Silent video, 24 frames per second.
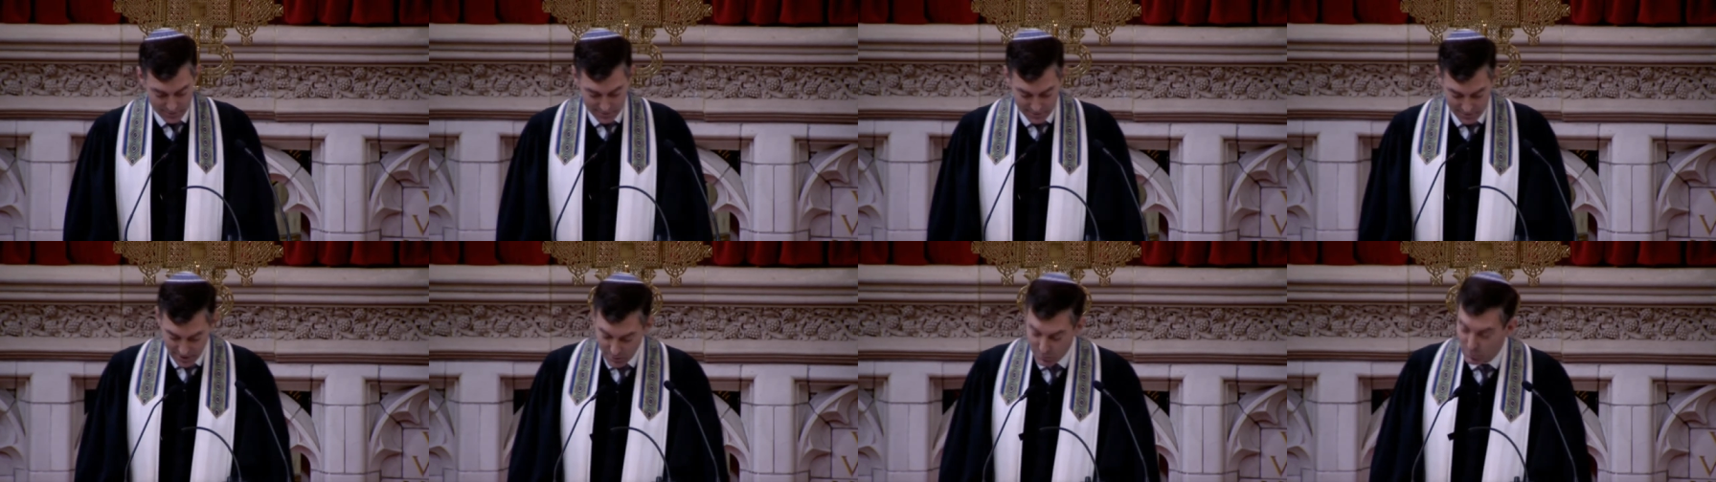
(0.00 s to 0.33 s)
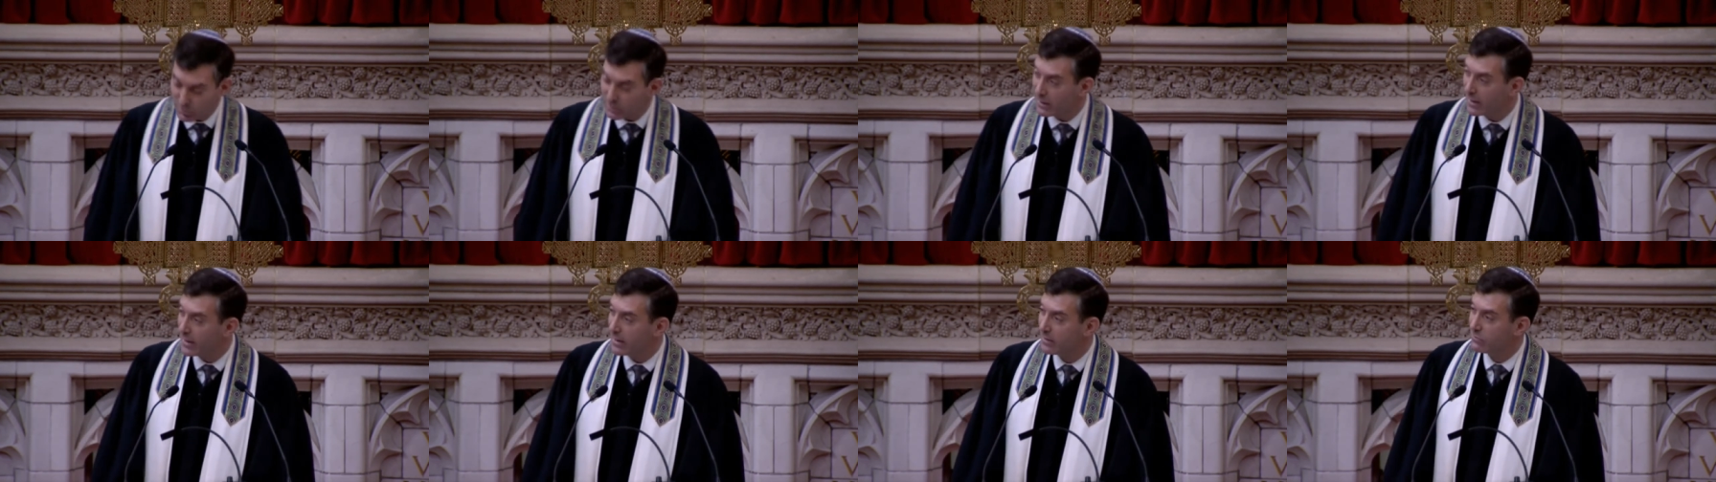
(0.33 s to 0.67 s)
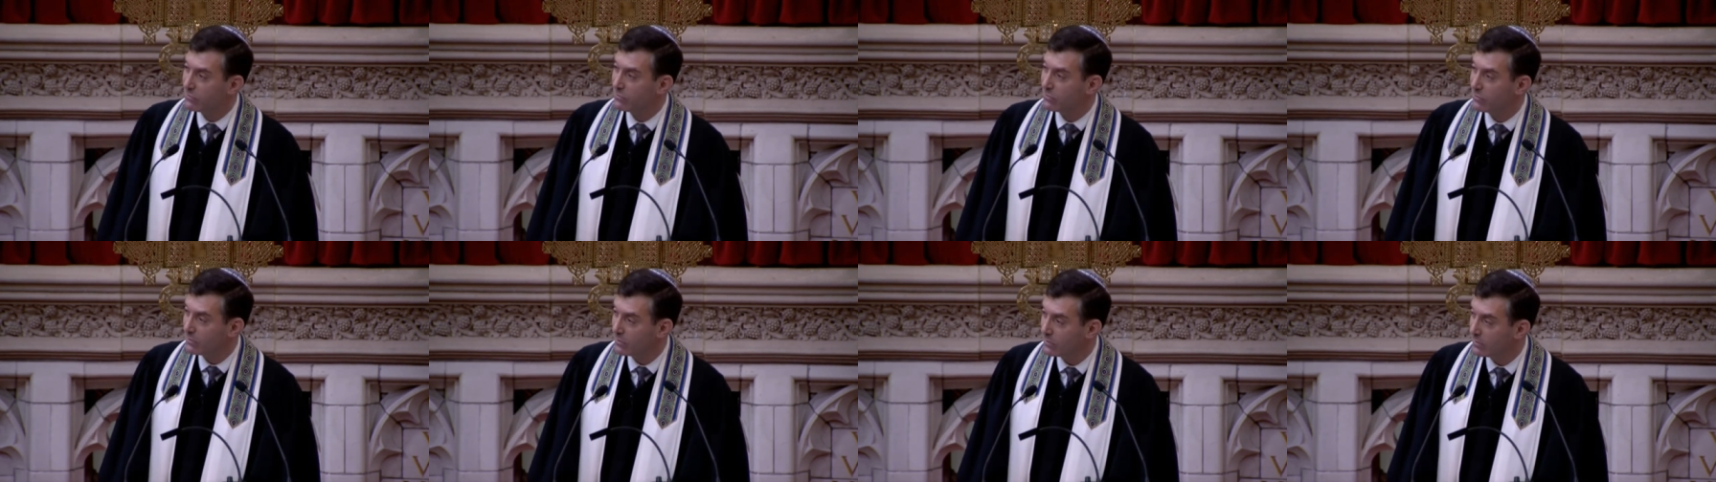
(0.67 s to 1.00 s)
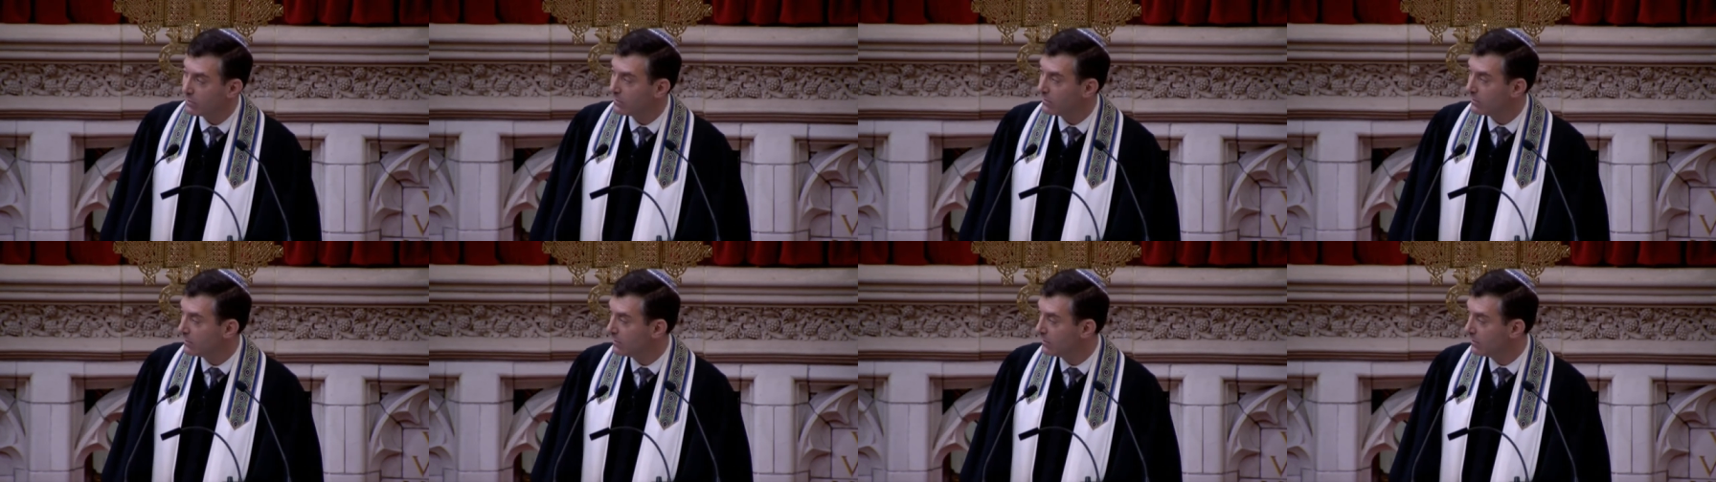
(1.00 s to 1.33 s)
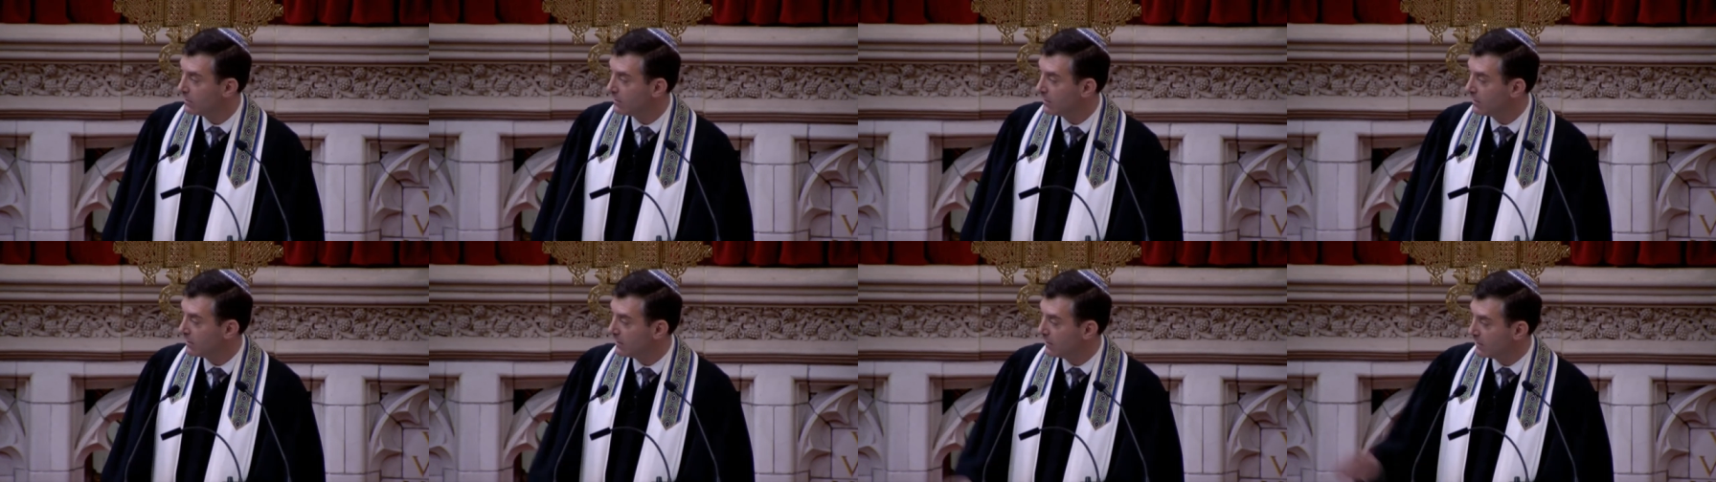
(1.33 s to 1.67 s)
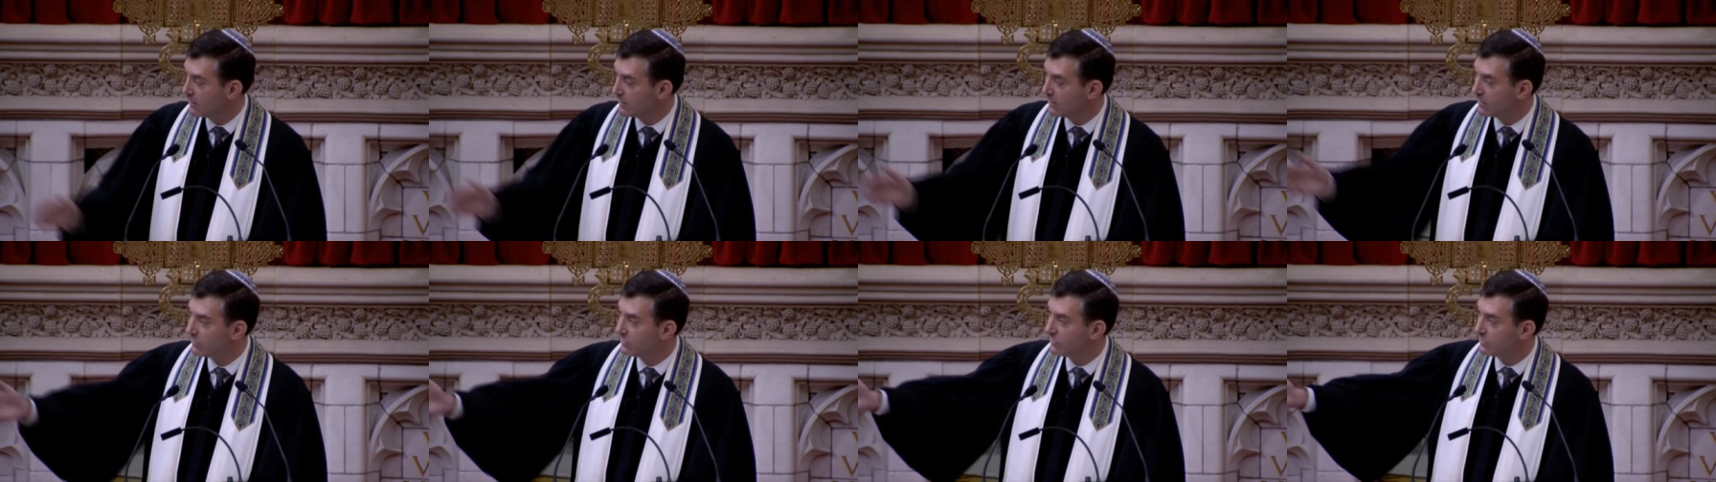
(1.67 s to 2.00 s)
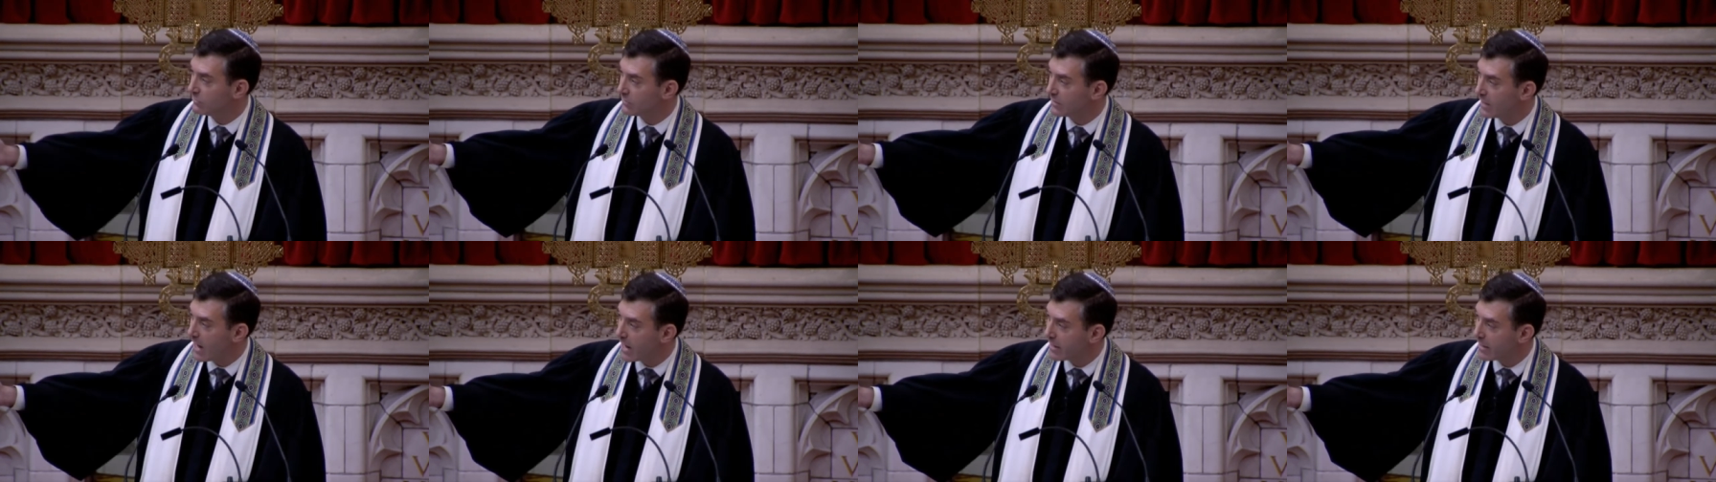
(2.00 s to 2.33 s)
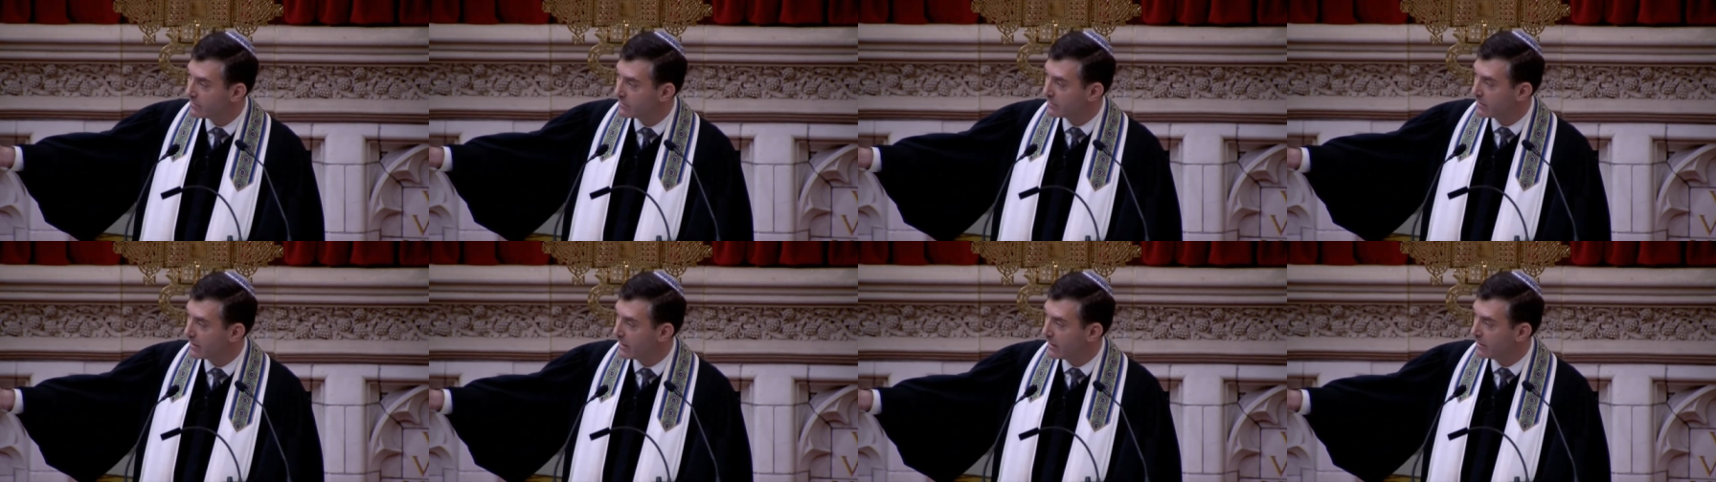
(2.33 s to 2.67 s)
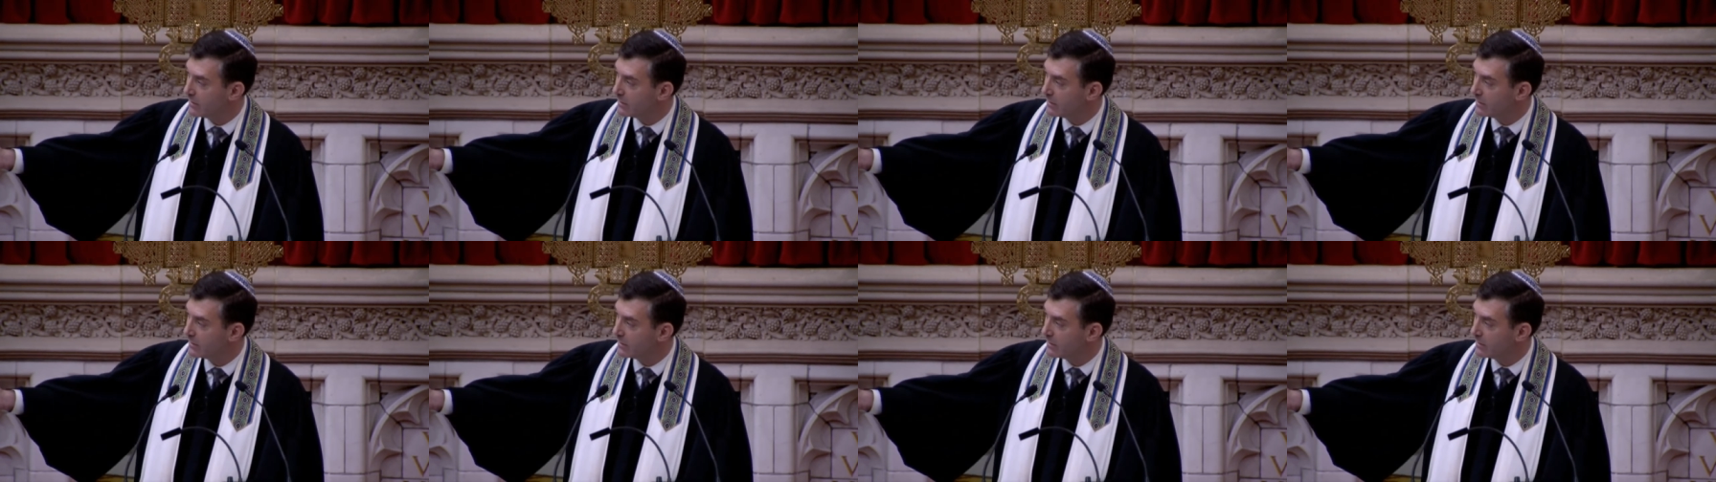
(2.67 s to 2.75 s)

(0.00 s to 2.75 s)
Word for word: they will answer, This is God's gate.